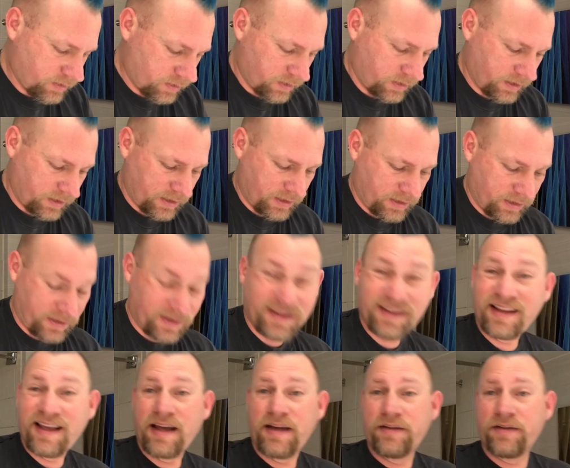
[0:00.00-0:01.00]
get this
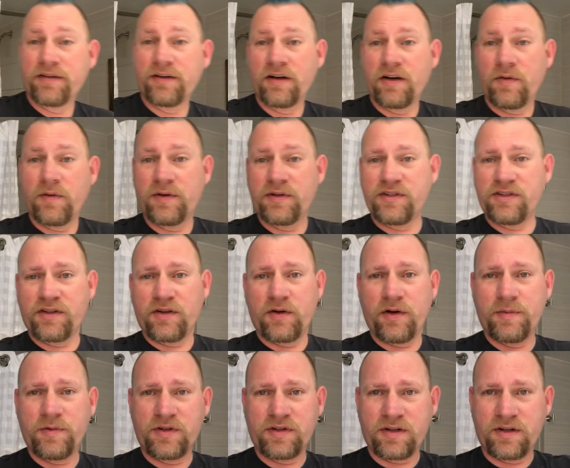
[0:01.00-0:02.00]
lather going. So
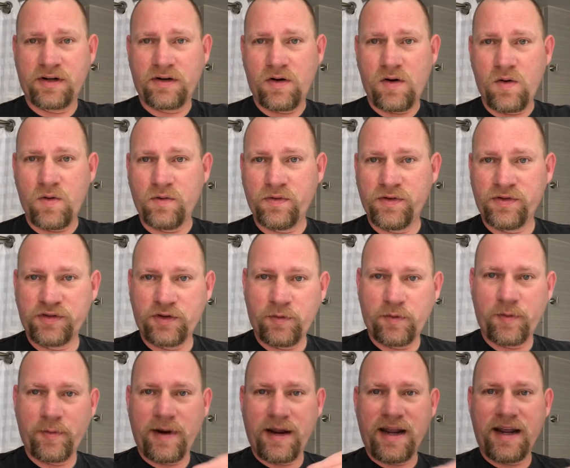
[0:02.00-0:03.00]
I'm just gonna hold the soap
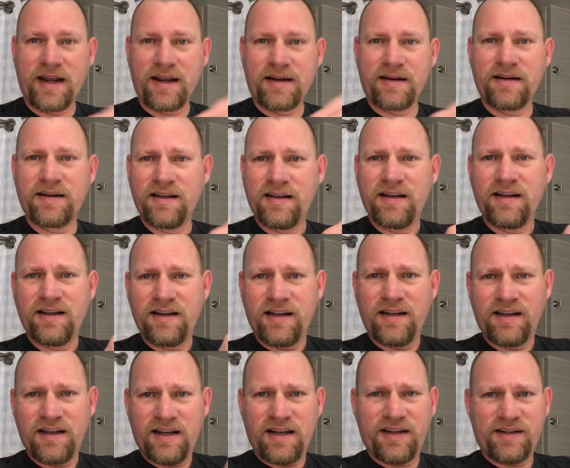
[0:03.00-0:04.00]
in my hand
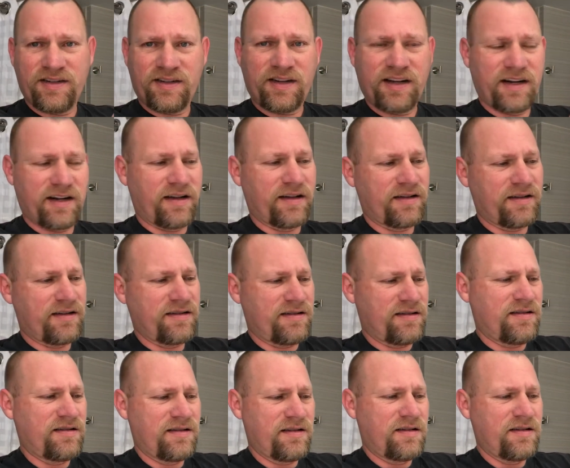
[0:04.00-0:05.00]
and just kind of
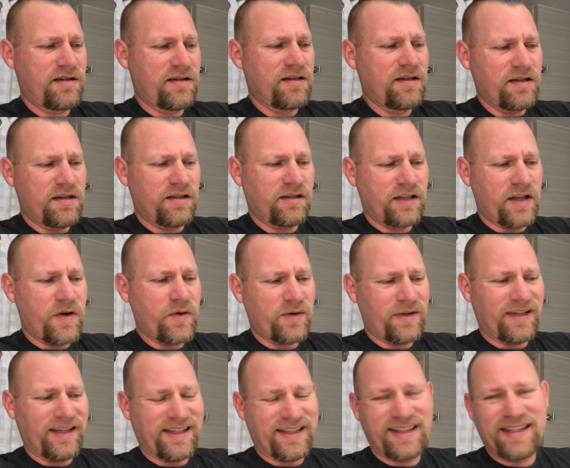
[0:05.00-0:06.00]
load it
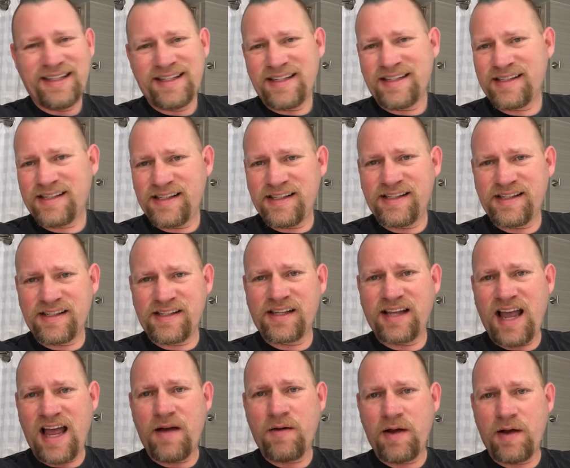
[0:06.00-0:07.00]
like this. This is
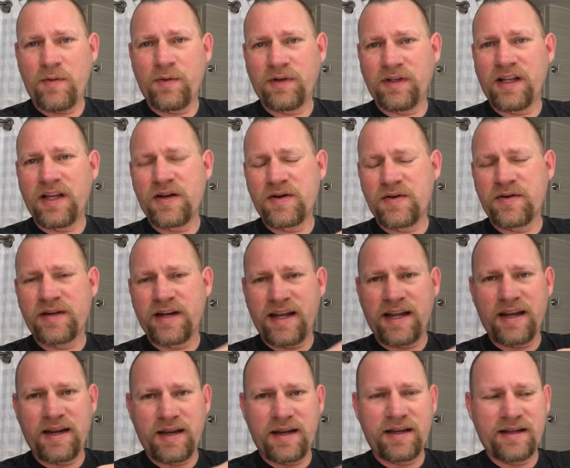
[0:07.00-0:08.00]
how I would load
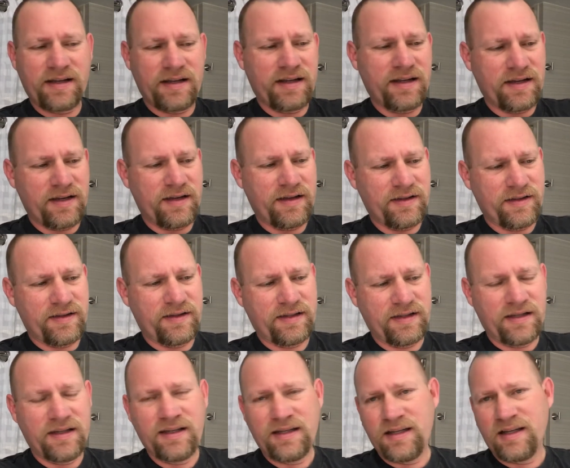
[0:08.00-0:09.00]
a
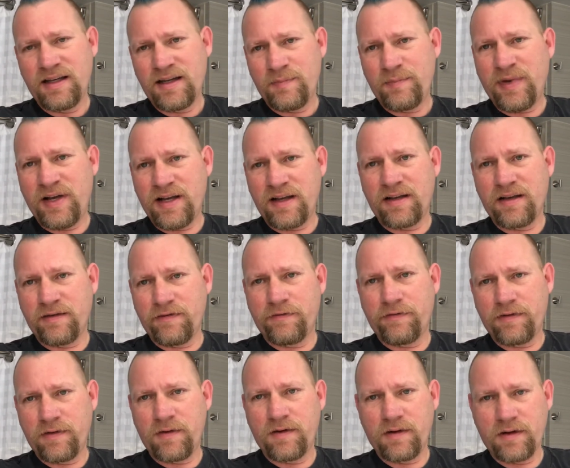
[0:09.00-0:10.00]
puck
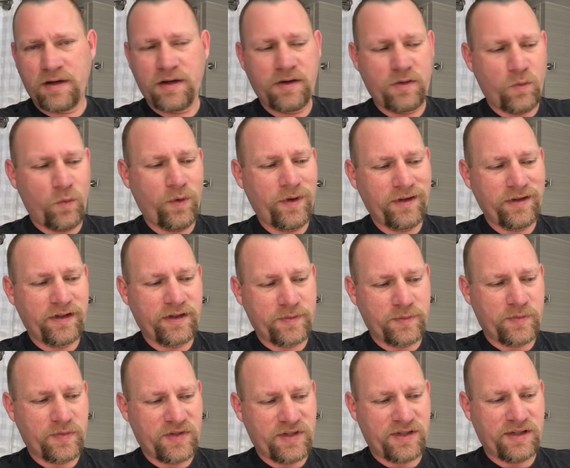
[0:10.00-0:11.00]
of
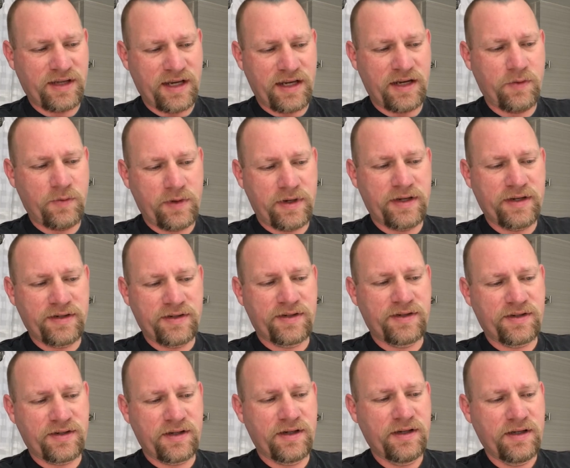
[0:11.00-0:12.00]
Williams
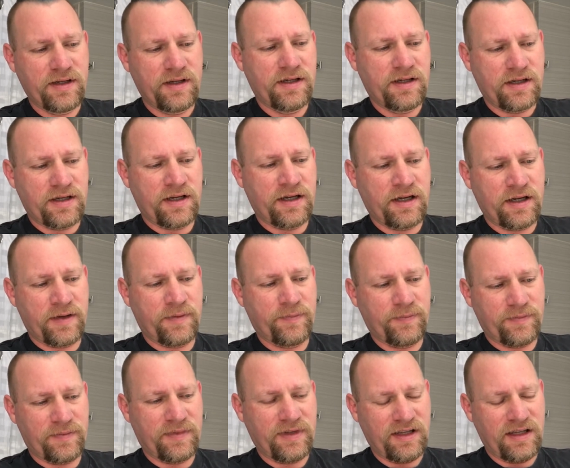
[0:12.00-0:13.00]
anyways.
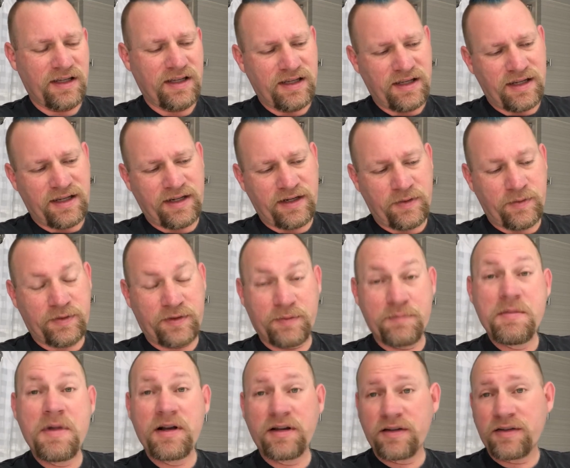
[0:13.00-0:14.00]
I know it's
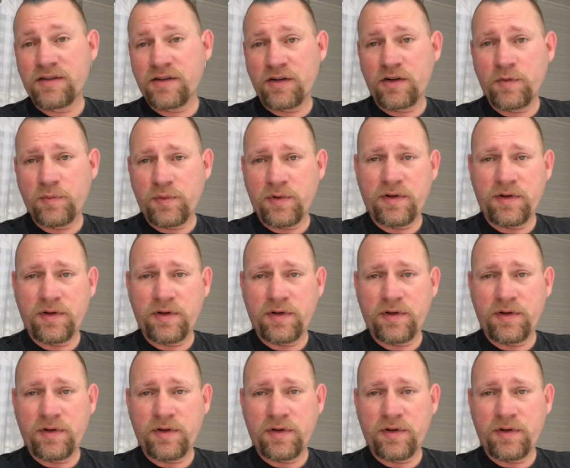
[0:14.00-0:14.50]
mug soap.